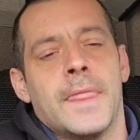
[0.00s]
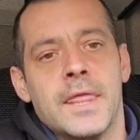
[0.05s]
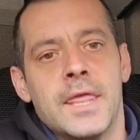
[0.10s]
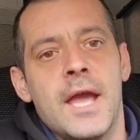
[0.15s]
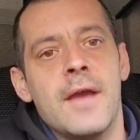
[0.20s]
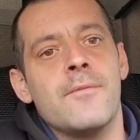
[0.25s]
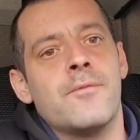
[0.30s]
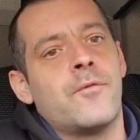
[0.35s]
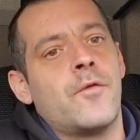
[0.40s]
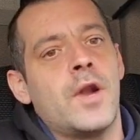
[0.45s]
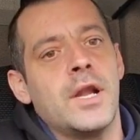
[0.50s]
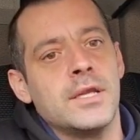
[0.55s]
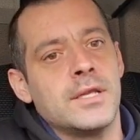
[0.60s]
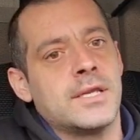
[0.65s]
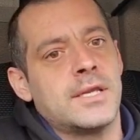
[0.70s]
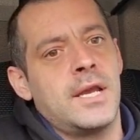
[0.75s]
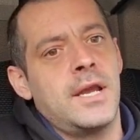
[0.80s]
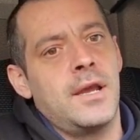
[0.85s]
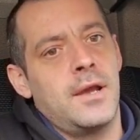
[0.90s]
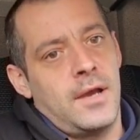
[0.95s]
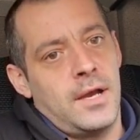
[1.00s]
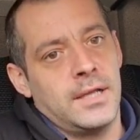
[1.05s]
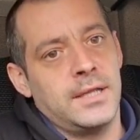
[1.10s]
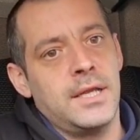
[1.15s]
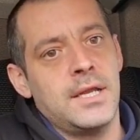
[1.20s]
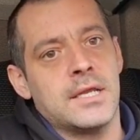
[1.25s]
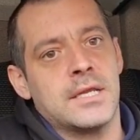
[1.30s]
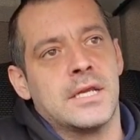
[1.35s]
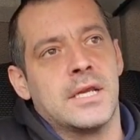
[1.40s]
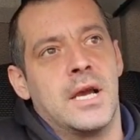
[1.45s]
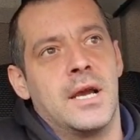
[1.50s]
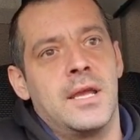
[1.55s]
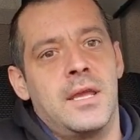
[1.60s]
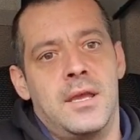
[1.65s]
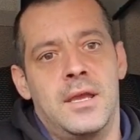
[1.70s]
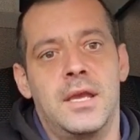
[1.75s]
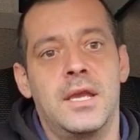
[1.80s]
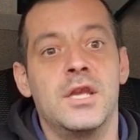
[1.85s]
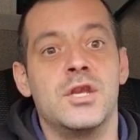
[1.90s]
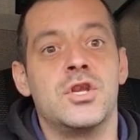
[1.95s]
That front set, I did
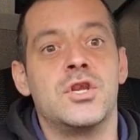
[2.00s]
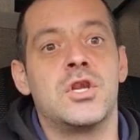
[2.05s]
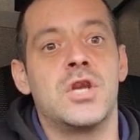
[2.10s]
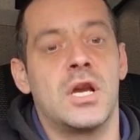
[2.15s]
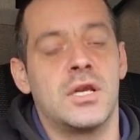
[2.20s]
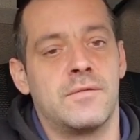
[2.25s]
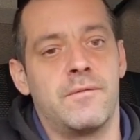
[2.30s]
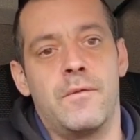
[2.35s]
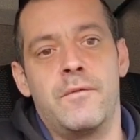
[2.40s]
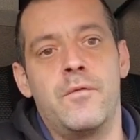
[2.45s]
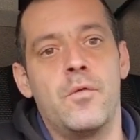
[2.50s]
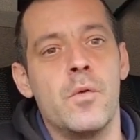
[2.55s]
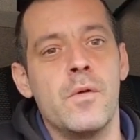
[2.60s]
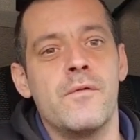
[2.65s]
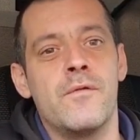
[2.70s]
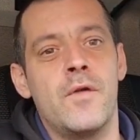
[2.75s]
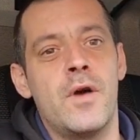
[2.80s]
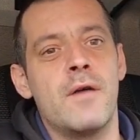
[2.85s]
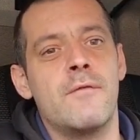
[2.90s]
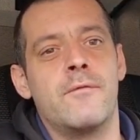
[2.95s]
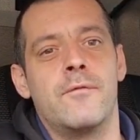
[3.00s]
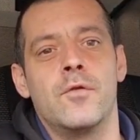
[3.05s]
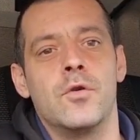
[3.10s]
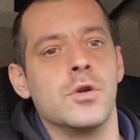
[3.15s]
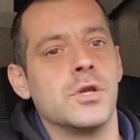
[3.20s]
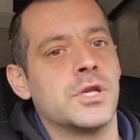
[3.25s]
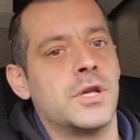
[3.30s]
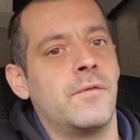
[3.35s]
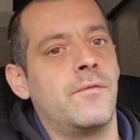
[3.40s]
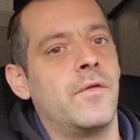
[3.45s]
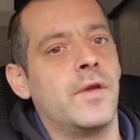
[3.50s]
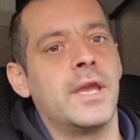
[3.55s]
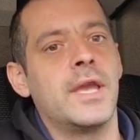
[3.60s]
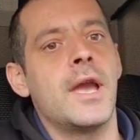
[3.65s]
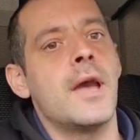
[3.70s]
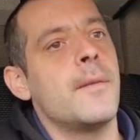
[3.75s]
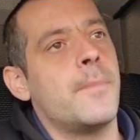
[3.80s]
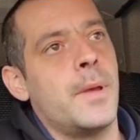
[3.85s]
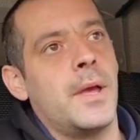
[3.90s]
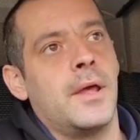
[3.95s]
say, is just for 45 foot, so
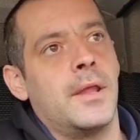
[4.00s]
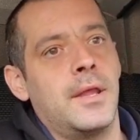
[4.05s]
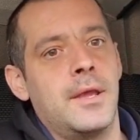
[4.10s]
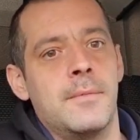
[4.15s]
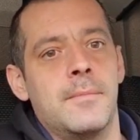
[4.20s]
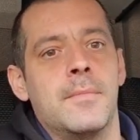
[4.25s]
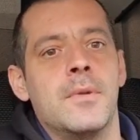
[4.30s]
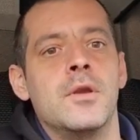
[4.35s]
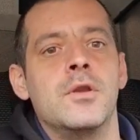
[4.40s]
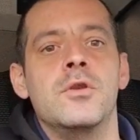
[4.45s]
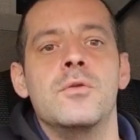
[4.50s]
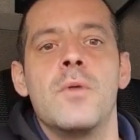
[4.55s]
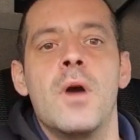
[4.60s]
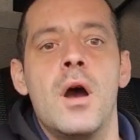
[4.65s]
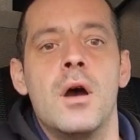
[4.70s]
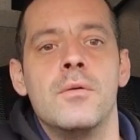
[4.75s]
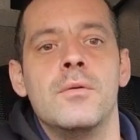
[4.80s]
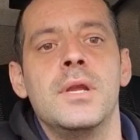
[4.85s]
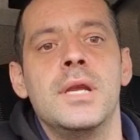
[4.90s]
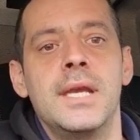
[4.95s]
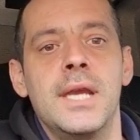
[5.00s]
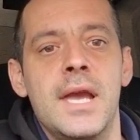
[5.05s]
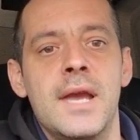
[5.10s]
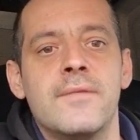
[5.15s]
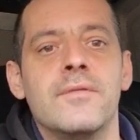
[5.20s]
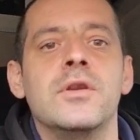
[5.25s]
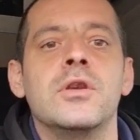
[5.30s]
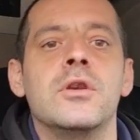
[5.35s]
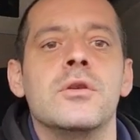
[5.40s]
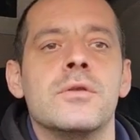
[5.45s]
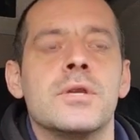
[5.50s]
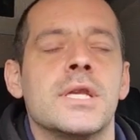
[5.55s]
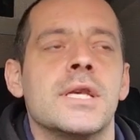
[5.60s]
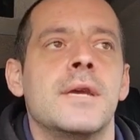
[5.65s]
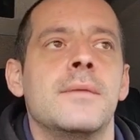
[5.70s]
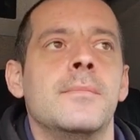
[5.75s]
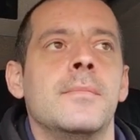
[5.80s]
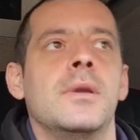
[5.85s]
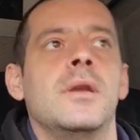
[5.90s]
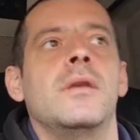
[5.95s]
forget about them. You only ever use
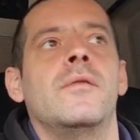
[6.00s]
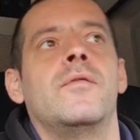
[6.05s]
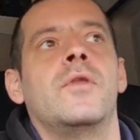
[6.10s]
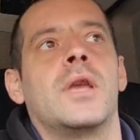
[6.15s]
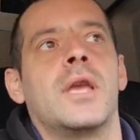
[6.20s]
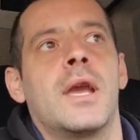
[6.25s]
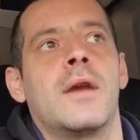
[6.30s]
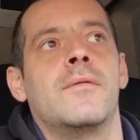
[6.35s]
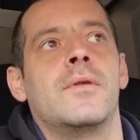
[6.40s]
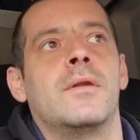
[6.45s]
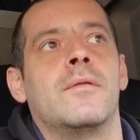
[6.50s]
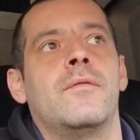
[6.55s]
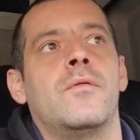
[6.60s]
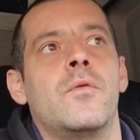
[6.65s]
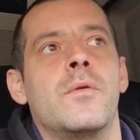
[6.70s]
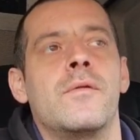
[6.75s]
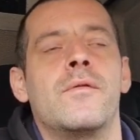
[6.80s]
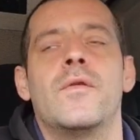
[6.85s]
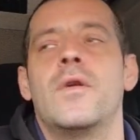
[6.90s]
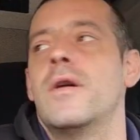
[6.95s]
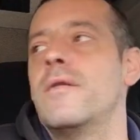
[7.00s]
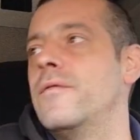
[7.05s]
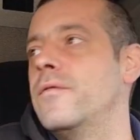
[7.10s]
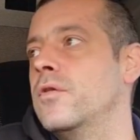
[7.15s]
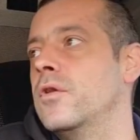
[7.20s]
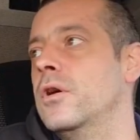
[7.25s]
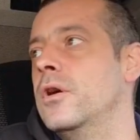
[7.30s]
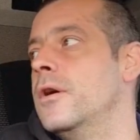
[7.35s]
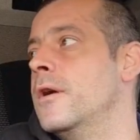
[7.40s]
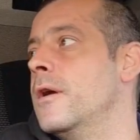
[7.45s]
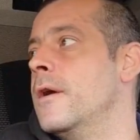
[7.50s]
them if you're carrying a 45 foot.